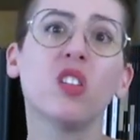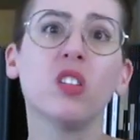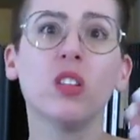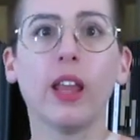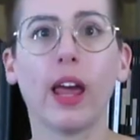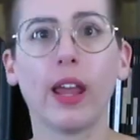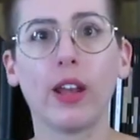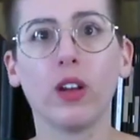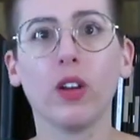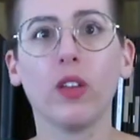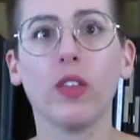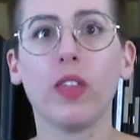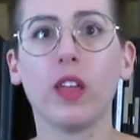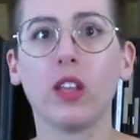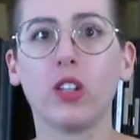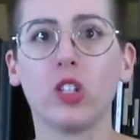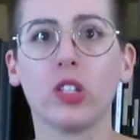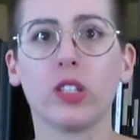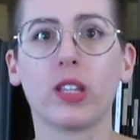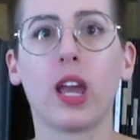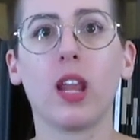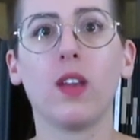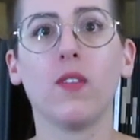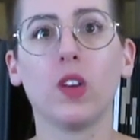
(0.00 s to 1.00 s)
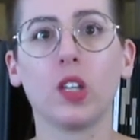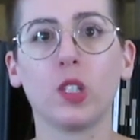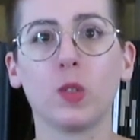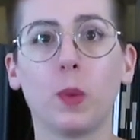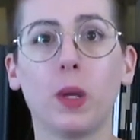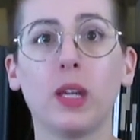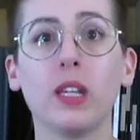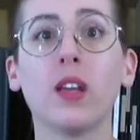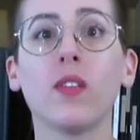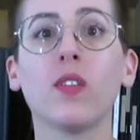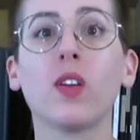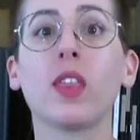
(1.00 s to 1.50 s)
letter that just kind of
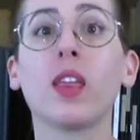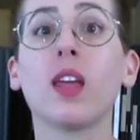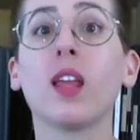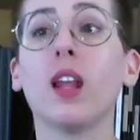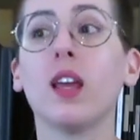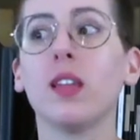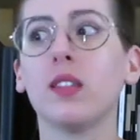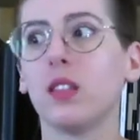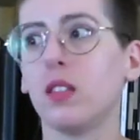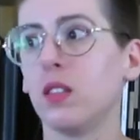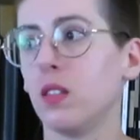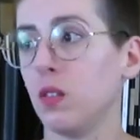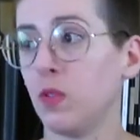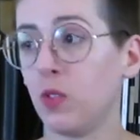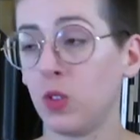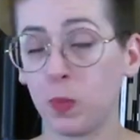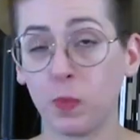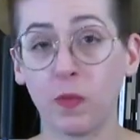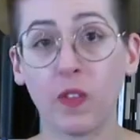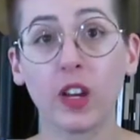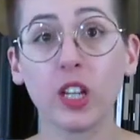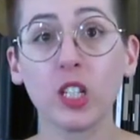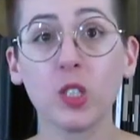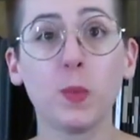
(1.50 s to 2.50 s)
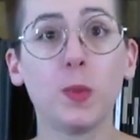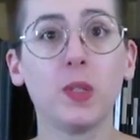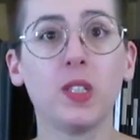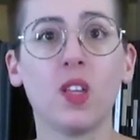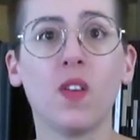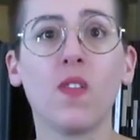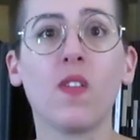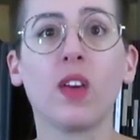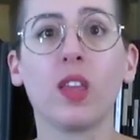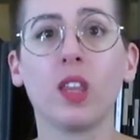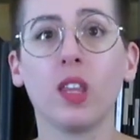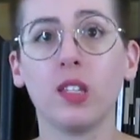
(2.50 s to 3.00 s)
explained everything, and I very
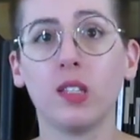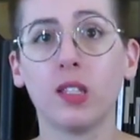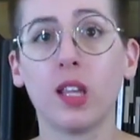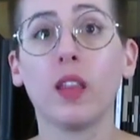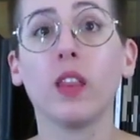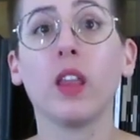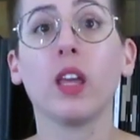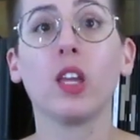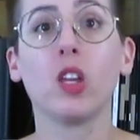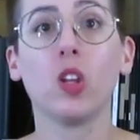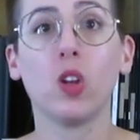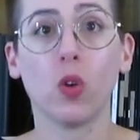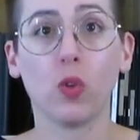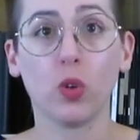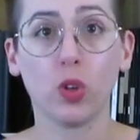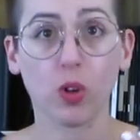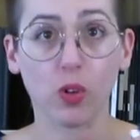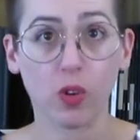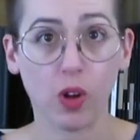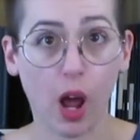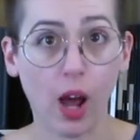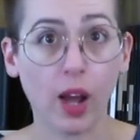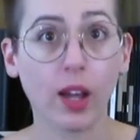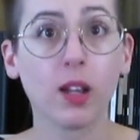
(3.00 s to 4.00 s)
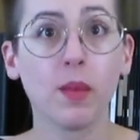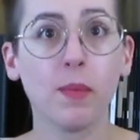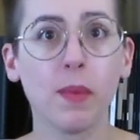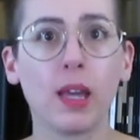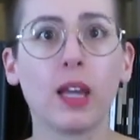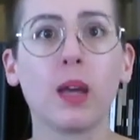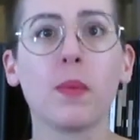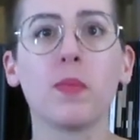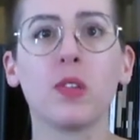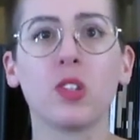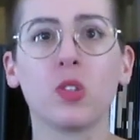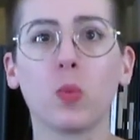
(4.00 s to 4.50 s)
specifically said, like, you know, you're not going to
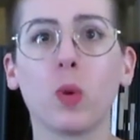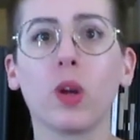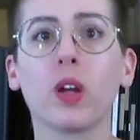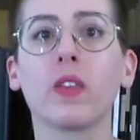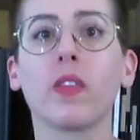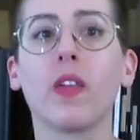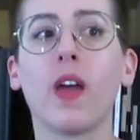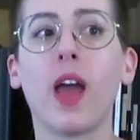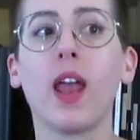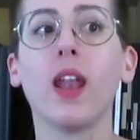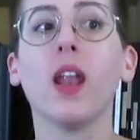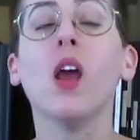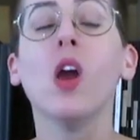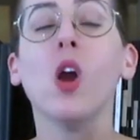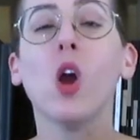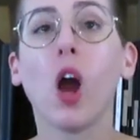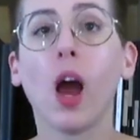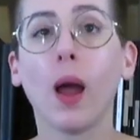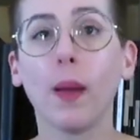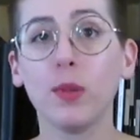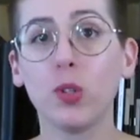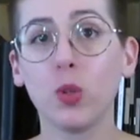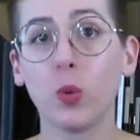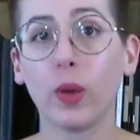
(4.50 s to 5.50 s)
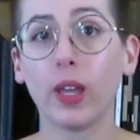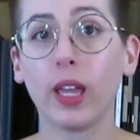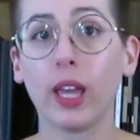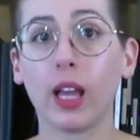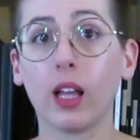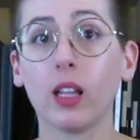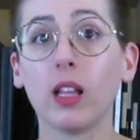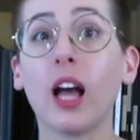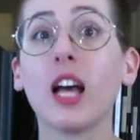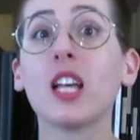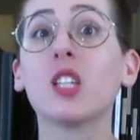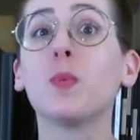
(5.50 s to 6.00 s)
make up this work that I'm doing in
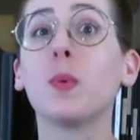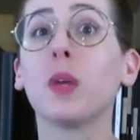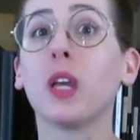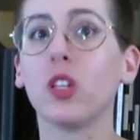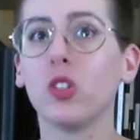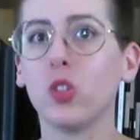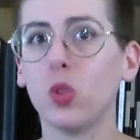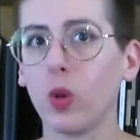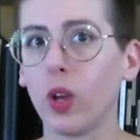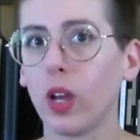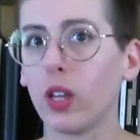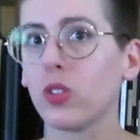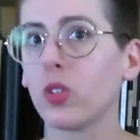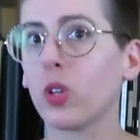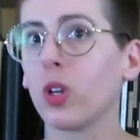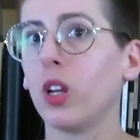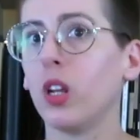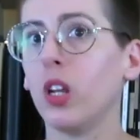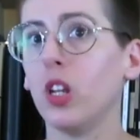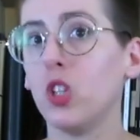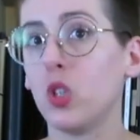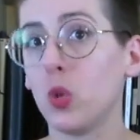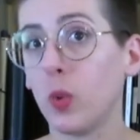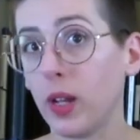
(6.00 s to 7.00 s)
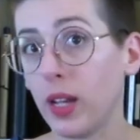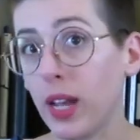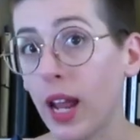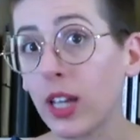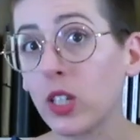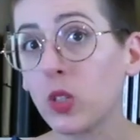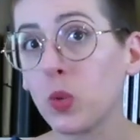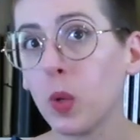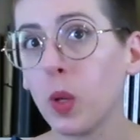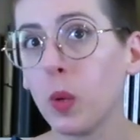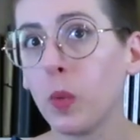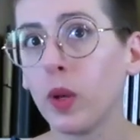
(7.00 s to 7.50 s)
class because you guys are going to do it
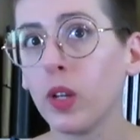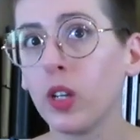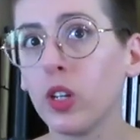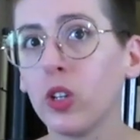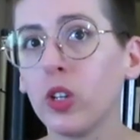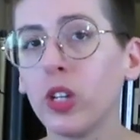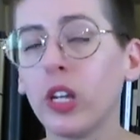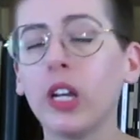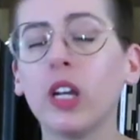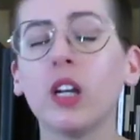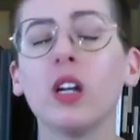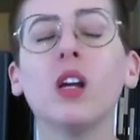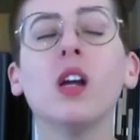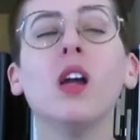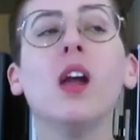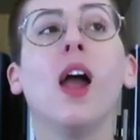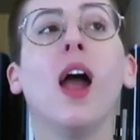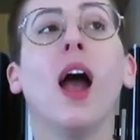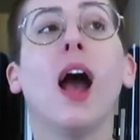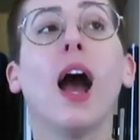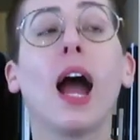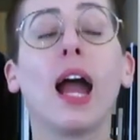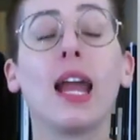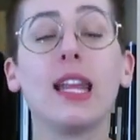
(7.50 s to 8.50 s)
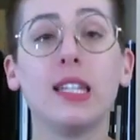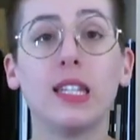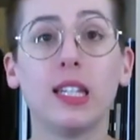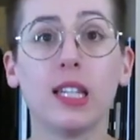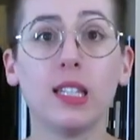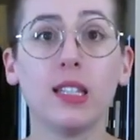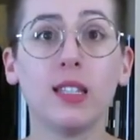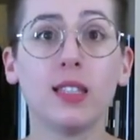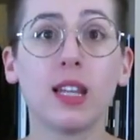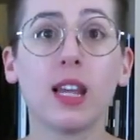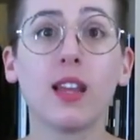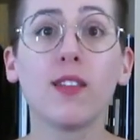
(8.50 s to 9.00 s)
next week when you're here. I
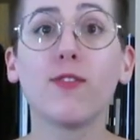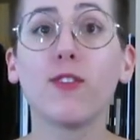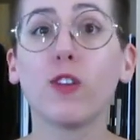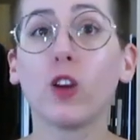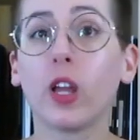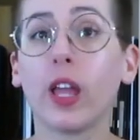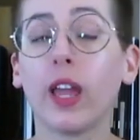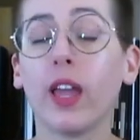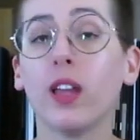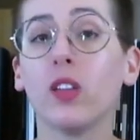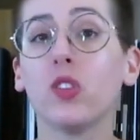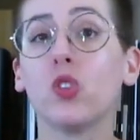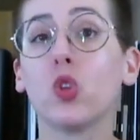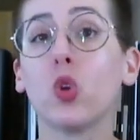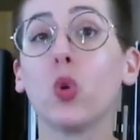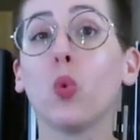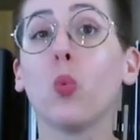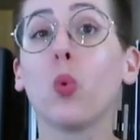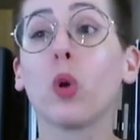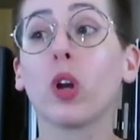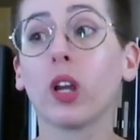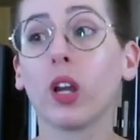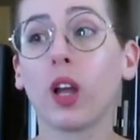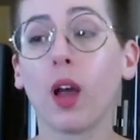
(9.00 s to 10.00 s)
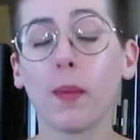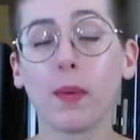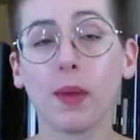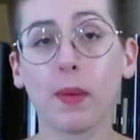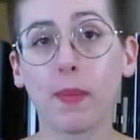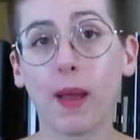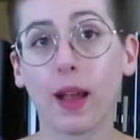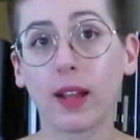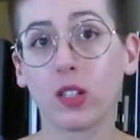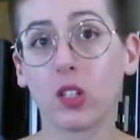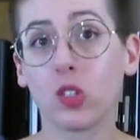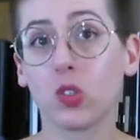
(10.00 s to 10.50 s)
did say for kids who weren't coming
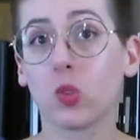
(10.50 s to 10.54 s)
back to